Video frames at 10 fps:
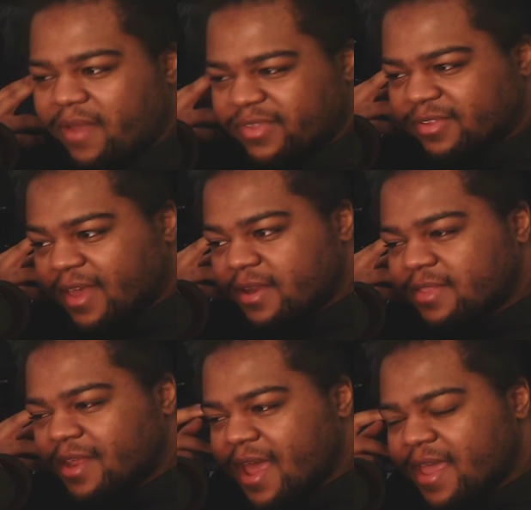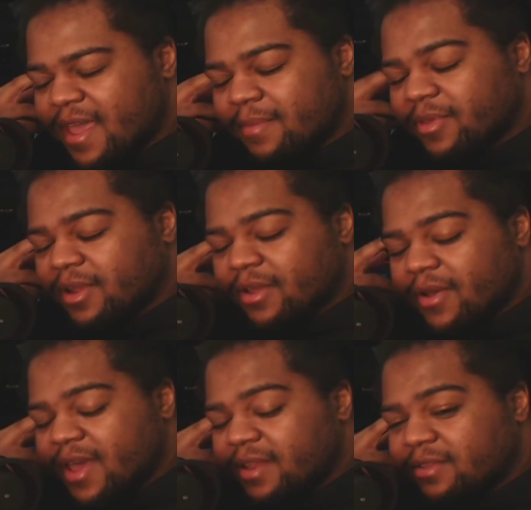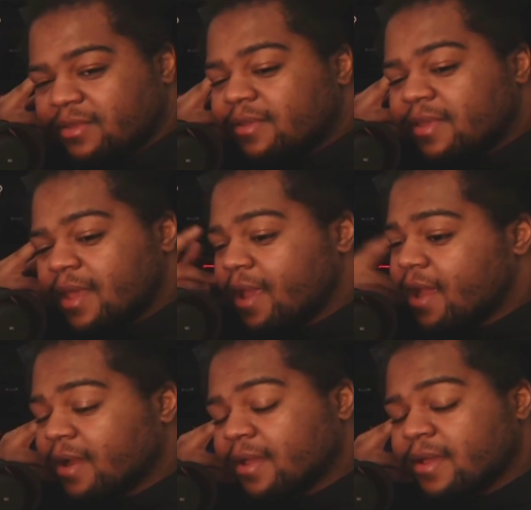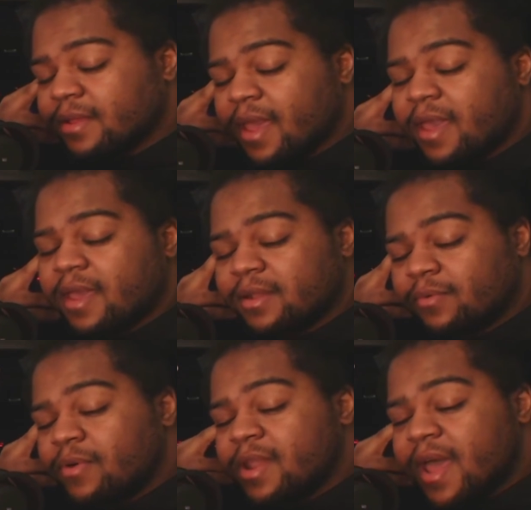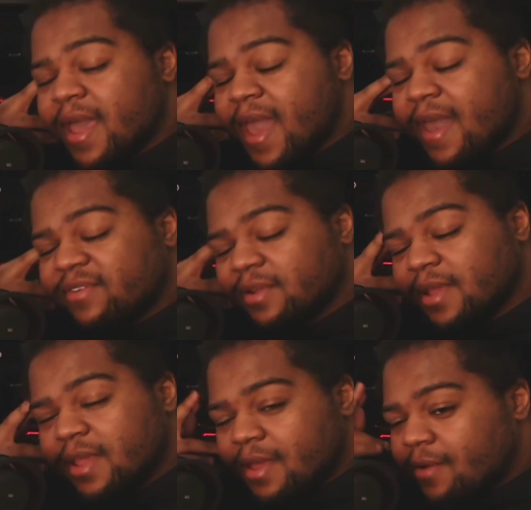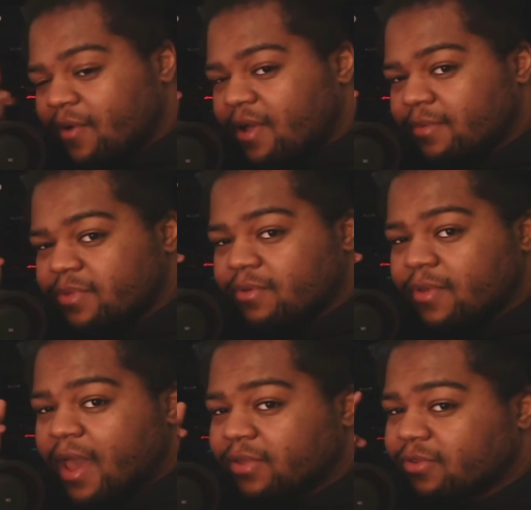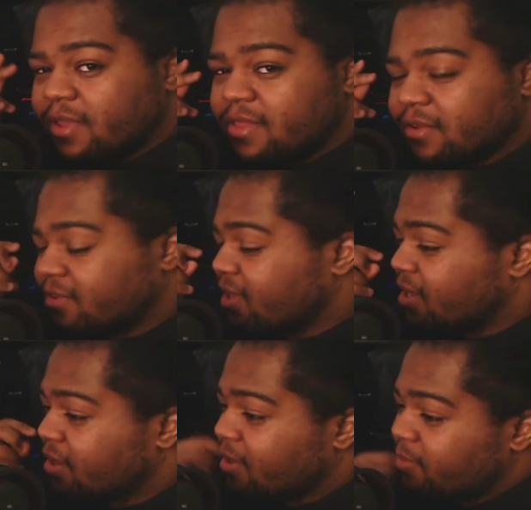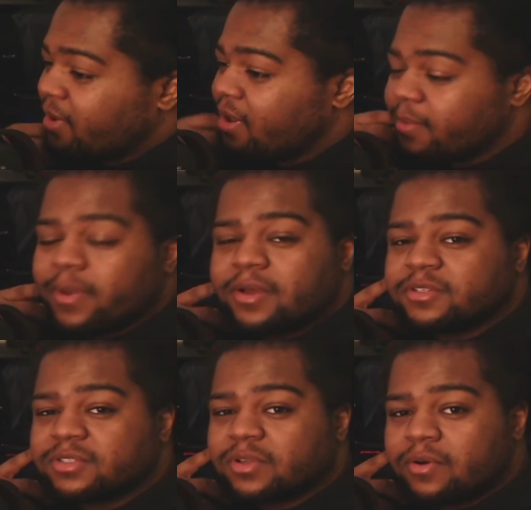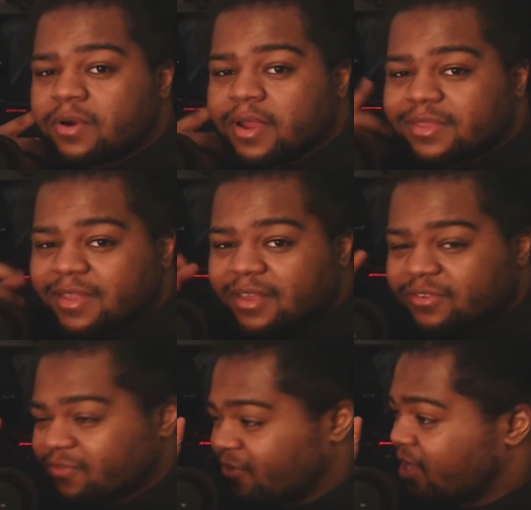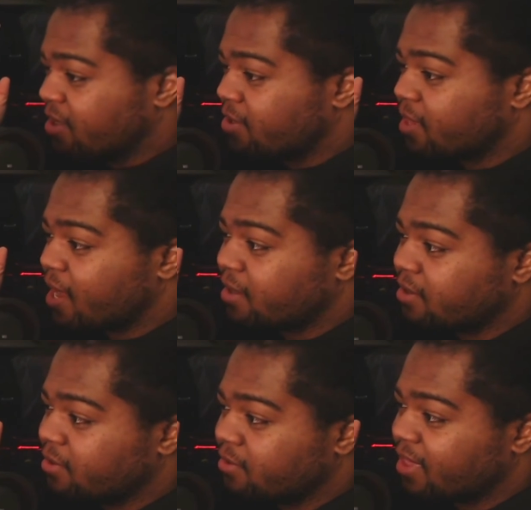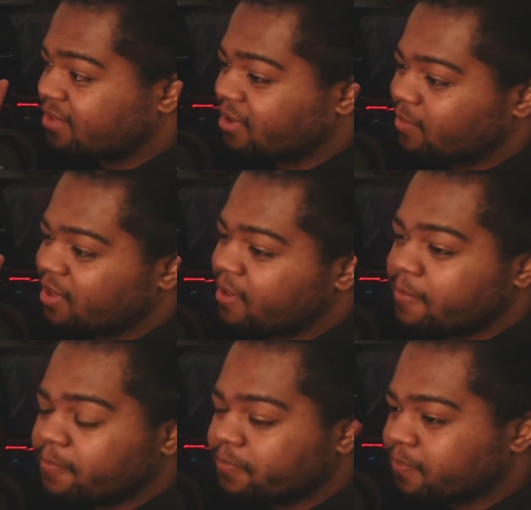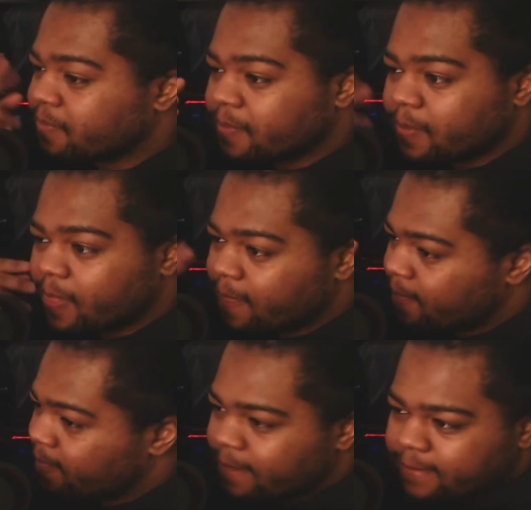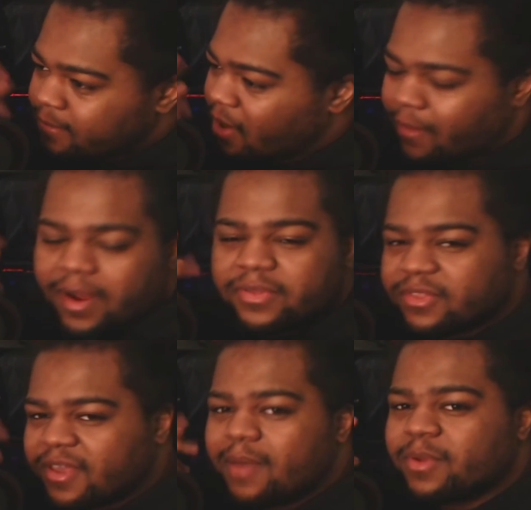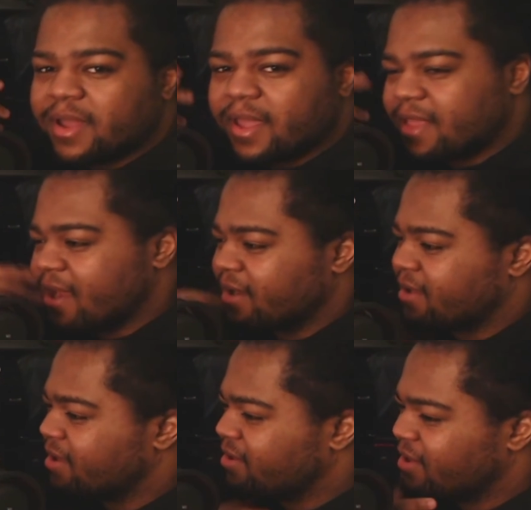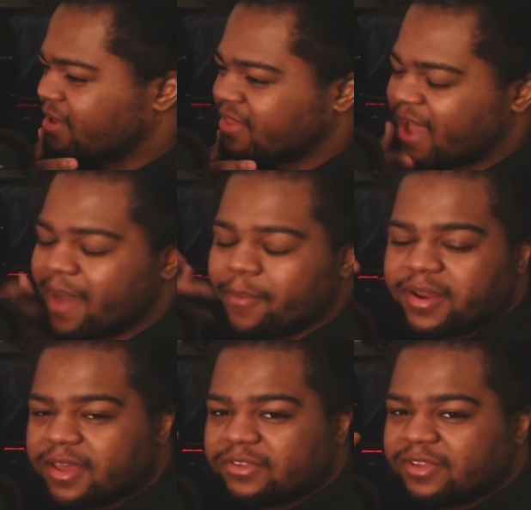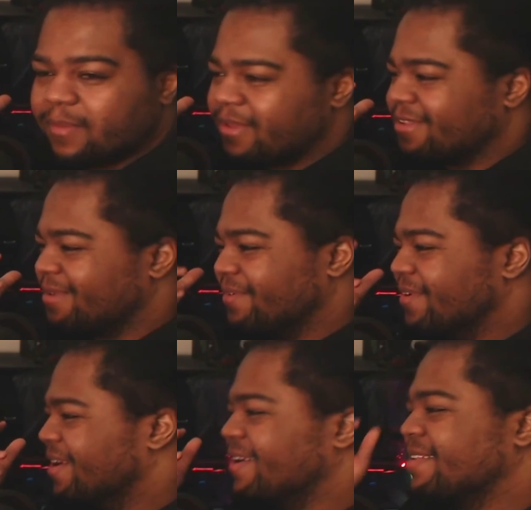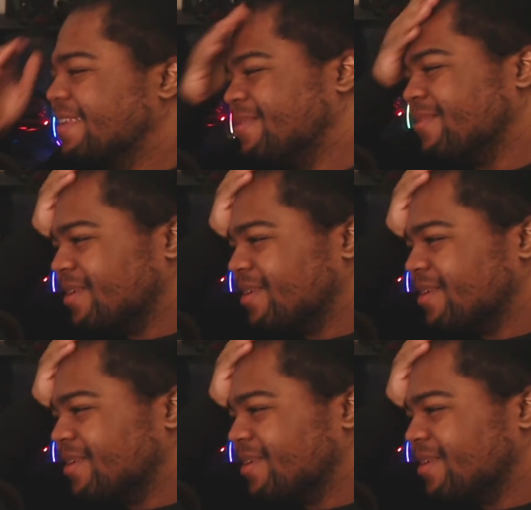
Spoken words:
I've decided that I am gonna go ahead and get a haircut, and when I have it, well, you guys will either see it in a community post or in the next video that I do that's gonna be around the time when I got the haircut, you know, another At My Desk segment. It's gonna be weird. It's gonna be